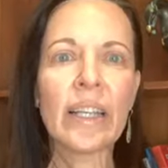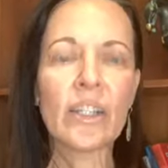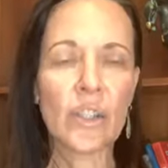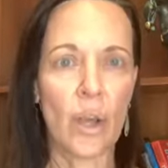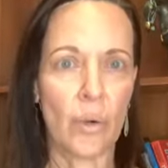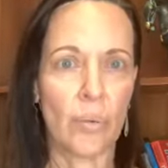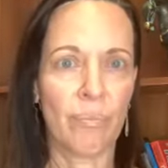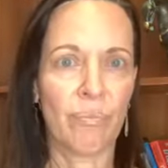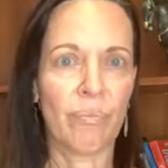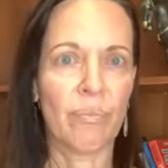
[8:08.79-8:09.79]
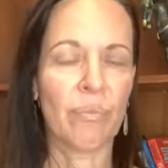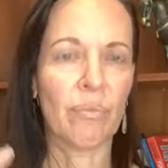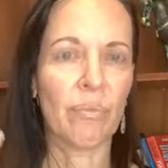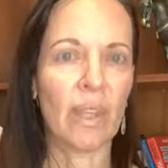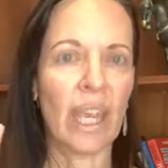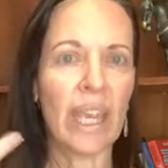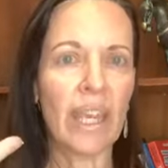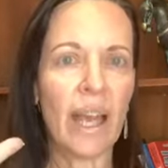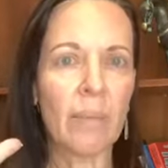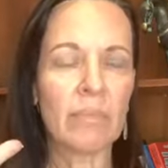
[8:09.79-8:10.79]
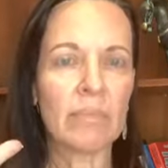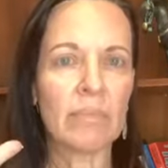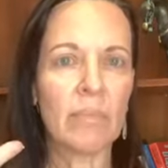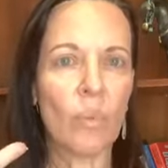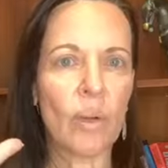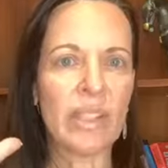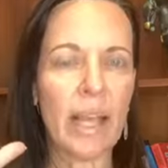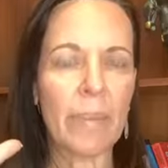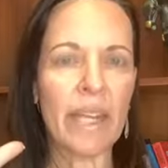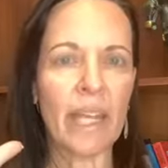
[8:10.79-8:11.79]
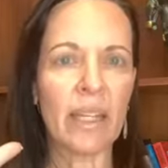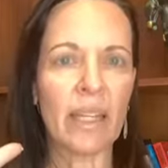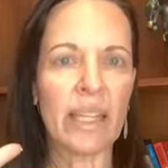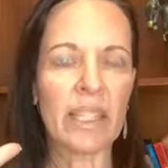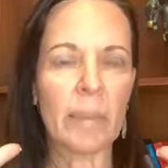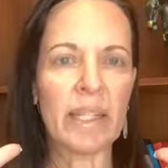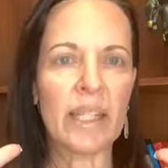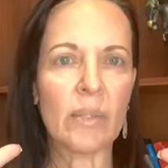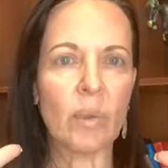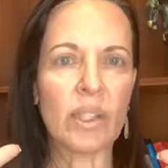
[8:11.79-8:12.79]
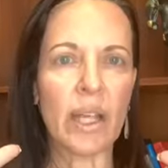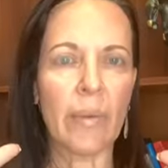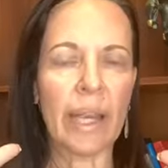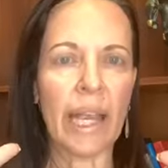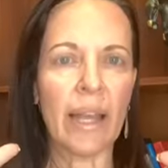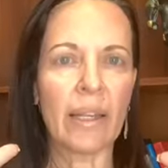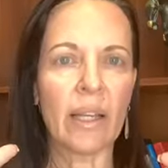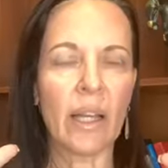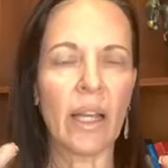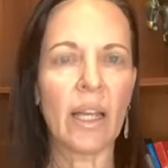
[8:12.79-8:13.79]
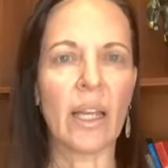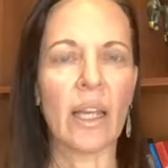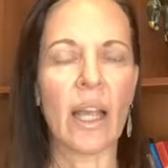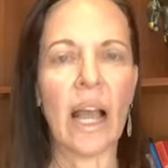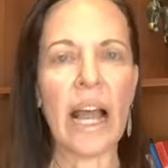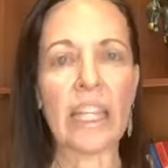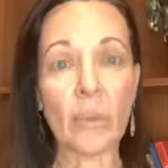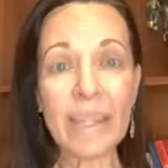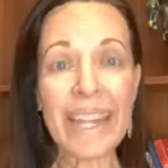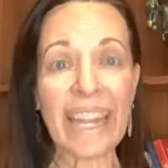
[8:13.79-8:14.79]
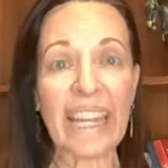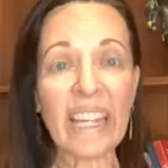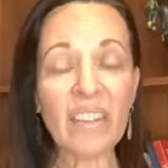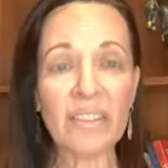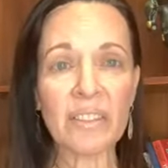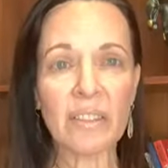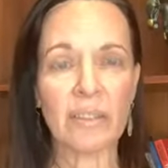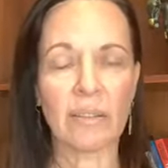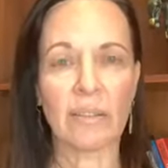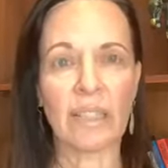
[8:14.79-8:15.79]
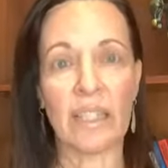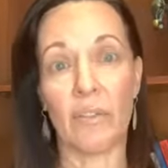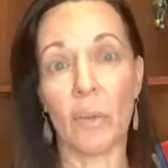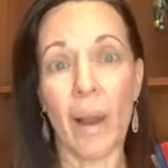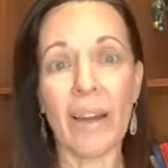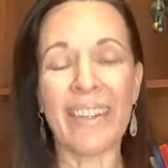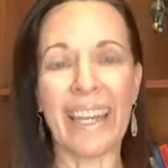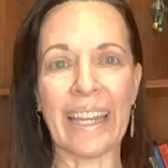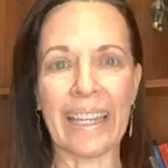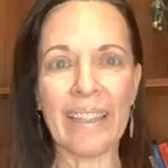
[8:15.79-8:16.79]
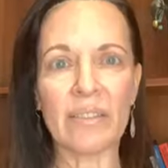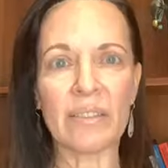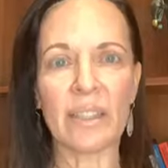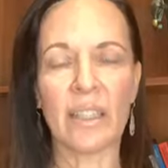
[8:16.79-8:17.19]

So income, what's coming in? Expenses, what's going out? Are you in negative? And if you are in negative,